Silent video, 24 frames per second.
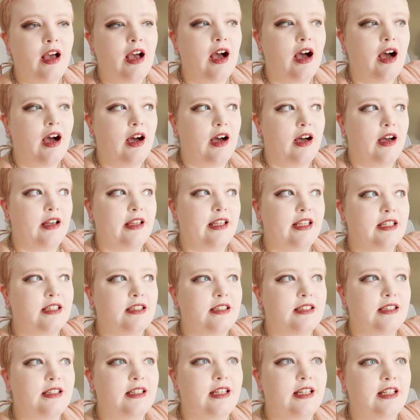
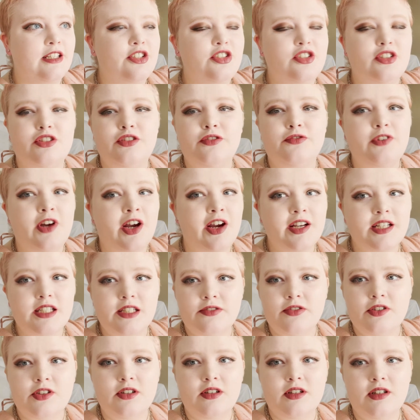It's just a very
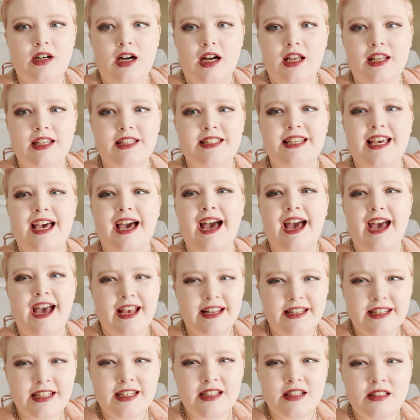difficult colour to
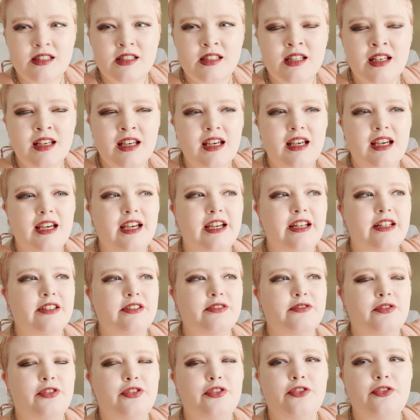edit. It
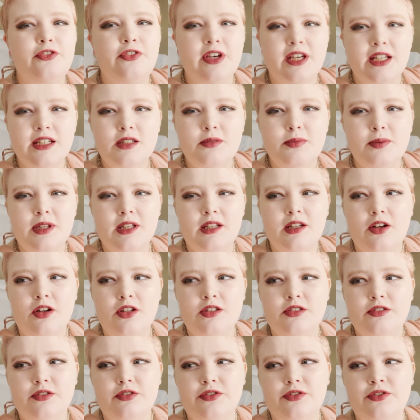doesn't fit with a
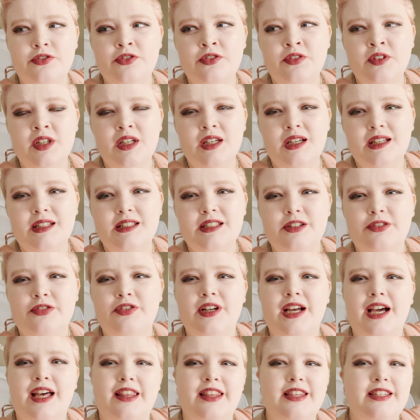lot of
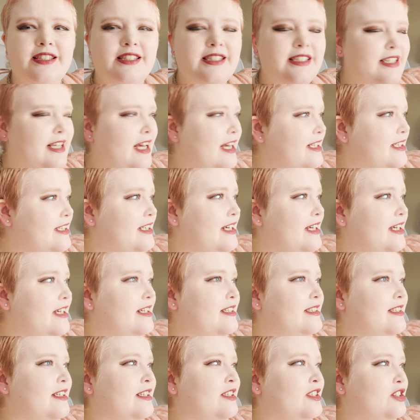different
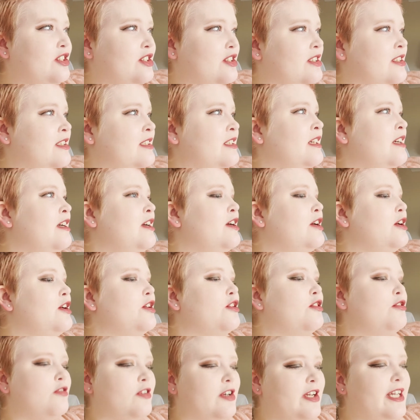aesthetics.
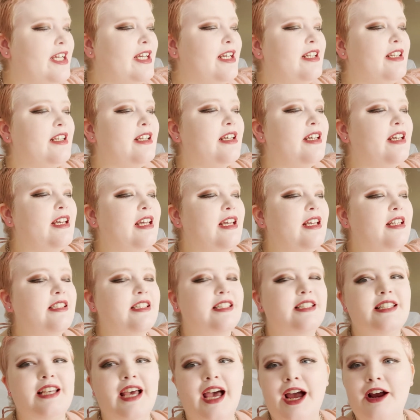Green is a
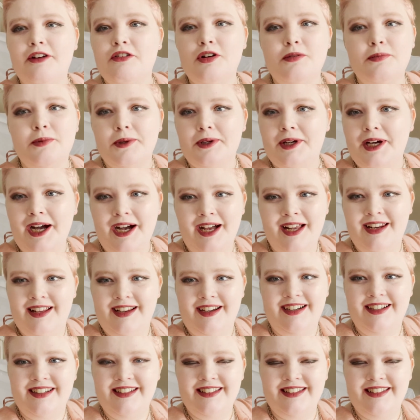terrible colour.